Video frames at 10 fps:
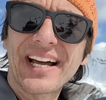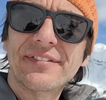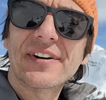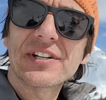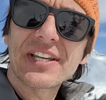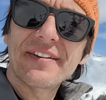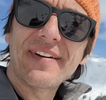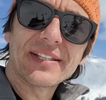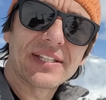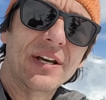adverse
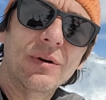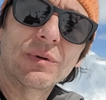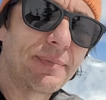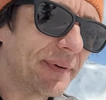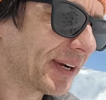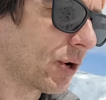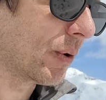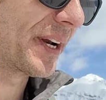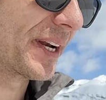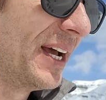events would be
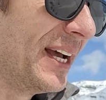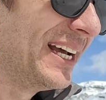recorded